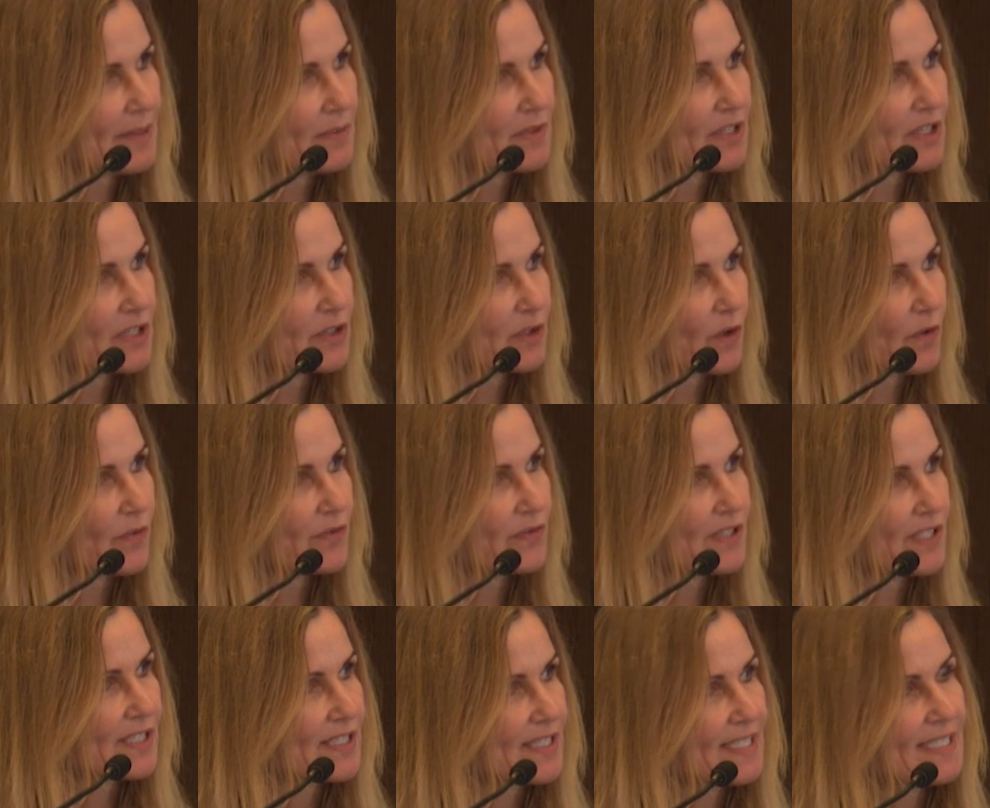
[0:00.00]
which is
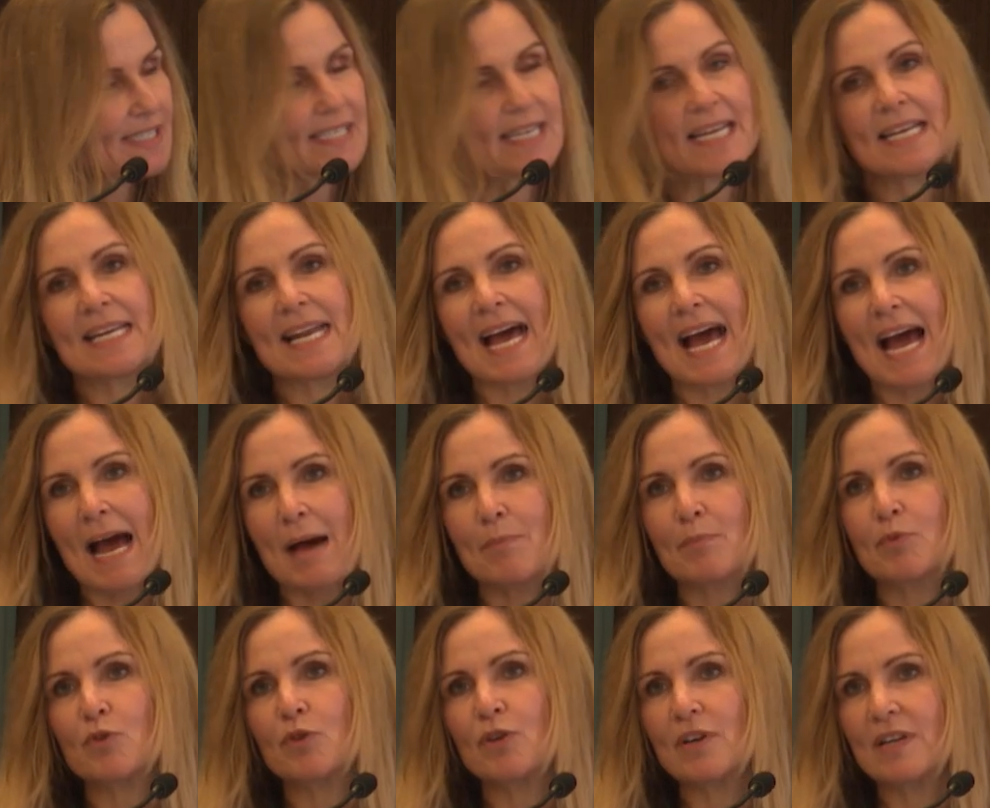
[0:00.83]
often seen
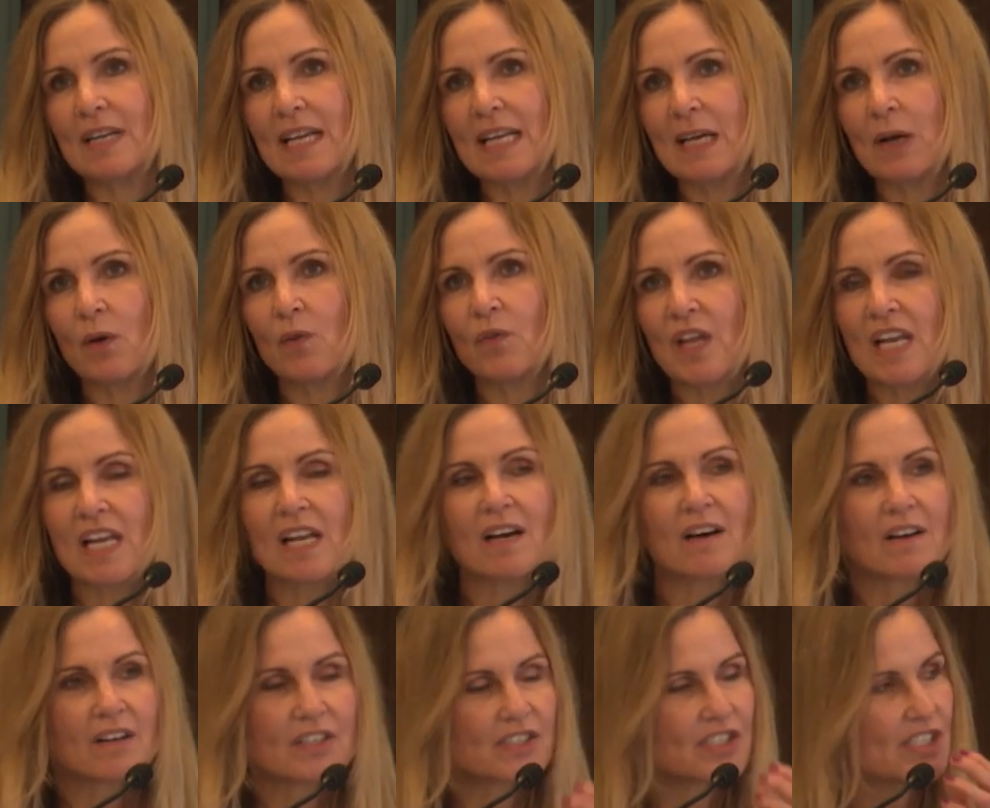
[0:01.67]
aberrantly on the
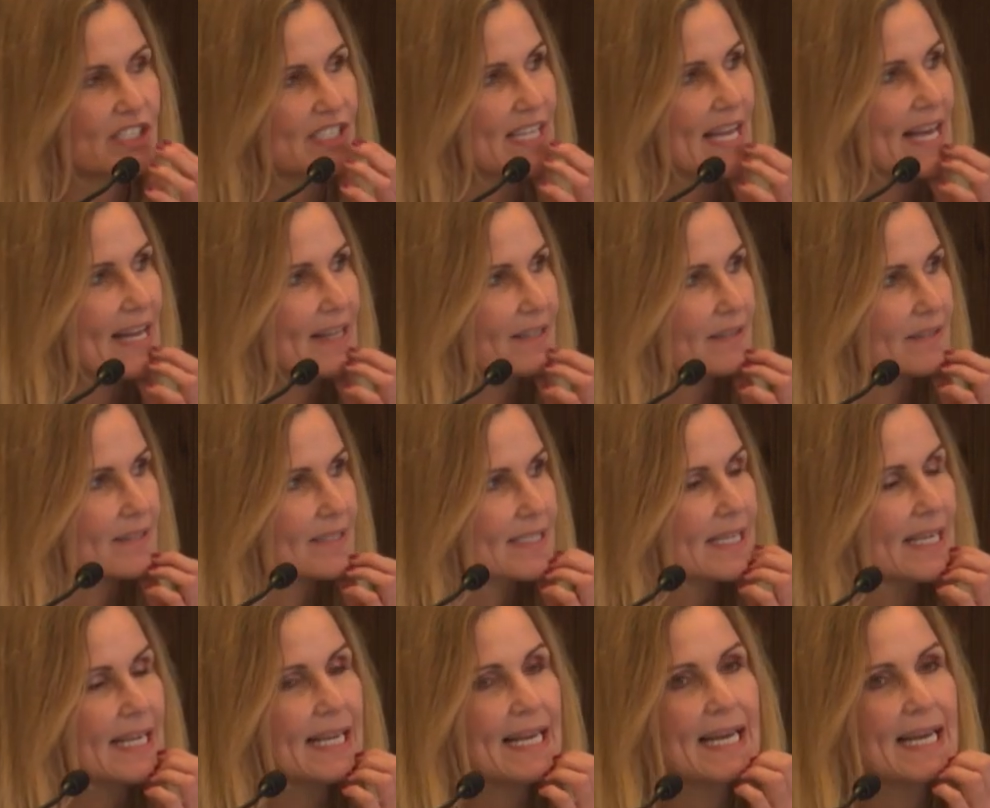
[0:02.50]
large cells